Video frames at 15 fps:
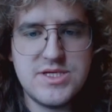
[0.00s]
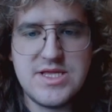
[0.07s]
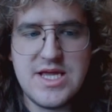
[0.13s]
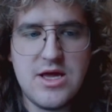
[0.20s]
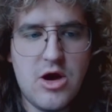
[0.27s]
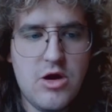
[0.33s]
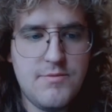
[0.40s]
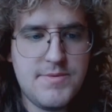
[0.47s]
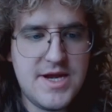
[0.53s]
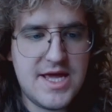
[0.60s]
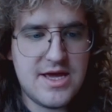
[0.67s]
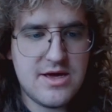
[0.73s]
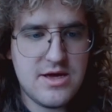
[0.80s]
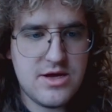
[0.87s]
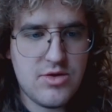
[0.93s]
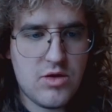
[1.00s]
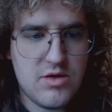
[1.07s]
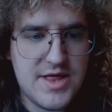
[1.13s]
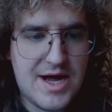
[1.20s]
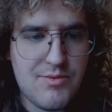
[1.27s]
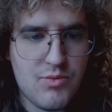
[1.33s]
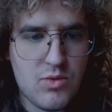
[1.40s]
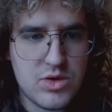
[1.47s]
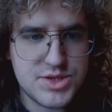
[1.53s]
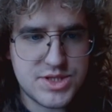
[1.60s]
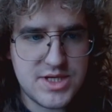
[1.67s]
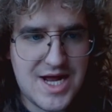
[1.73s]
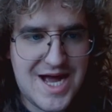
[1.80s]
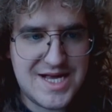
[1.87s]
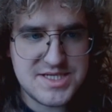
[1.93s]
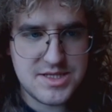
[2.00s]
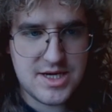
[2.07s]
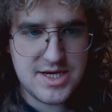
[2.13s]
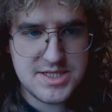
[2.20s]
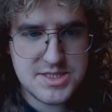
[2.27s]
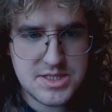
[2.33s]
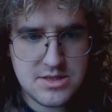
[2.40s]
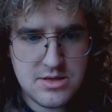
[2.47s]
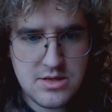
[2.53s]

The opening and all that wasn't as nice.